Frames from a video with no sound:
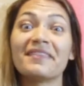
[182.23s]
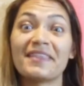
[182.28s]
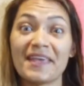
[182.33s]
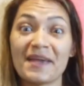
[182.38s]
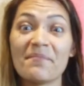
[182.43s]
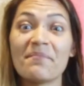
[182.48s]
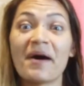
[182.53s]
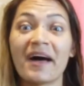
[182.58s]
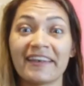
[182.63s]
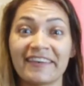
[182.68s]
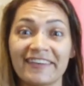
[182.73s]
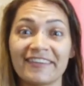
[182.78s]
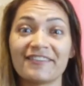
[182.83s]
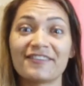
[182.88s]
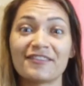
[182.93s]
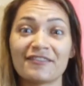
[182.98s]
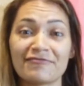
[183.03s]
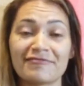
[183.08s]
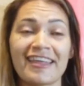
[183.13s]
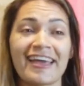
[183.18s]
the
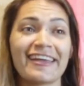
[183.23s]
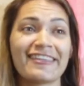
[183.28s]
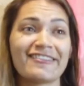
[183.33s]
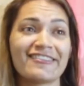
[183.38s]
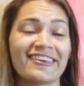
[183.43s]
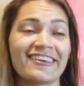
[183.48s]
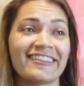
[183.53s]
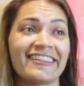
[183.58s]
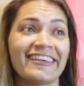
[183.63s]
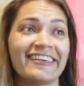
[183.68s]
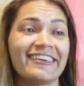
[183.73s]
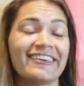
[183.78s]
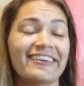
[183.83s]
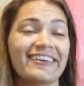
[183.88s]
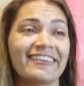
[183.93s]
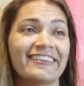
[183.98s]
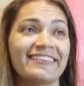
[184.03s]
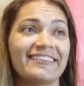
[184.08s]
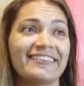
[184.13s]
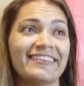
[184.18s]
abundance of nature that you
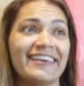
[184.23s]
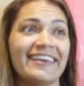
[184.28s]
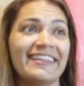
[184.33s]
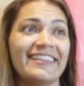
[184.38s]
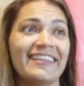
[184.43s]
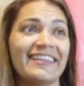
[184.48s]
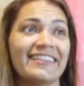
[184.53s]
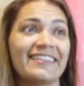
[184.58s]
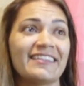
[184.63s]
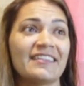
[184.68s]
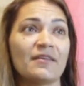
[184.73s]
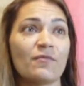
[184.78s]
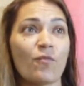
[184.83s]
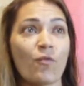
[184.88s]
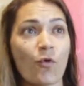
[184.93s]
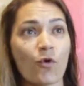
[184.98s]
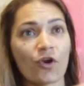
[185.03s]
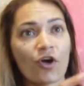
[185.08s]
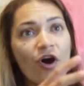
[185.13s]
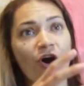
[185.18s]
can see that the
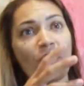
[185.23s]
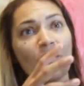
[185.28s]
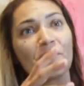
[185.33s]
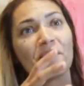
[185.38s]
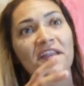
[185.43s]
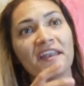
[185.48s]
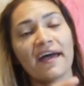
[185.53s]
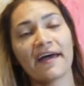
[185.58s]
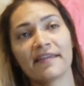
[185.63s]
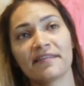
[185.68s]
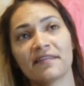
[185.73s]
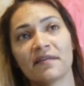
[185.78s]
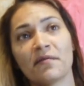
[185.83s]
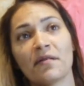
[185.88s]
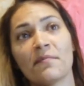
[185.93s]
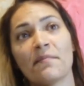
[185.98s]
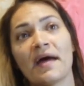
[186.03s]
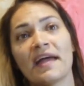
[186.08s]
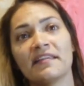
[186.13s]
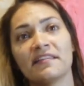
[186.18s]
waterhole then has
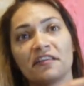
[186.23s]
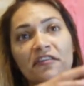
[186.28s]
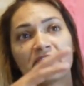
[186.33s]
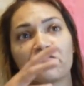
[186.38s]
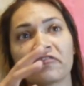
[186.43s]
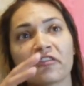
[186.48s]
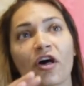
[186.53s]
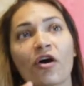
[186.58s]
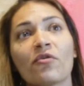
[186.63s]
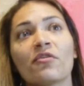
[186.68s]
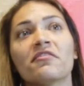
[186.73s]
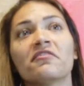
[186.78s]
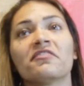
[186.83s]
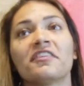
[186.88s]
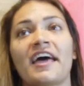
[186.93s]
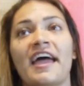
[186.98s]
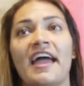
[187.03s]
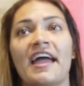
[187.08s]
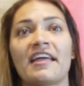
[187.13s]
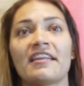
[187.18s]
an amazing flow of
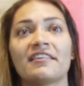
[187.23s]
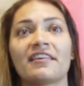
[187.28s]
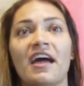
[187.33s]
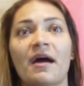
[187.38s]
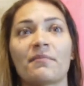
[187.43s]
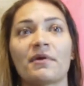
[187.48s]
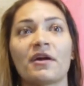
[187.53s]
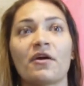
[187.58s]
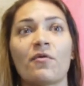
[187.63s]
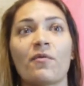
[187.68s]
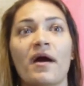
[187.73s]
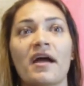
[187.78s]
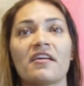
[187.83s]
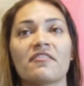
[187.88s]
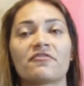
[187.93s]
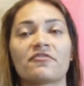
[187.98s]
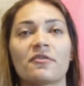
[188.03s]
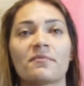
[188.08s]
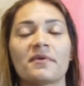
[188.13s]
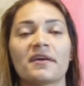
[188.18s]
land coming
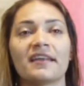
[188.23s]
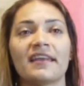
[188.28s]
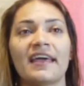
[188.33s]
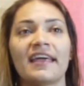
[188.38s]
away from it.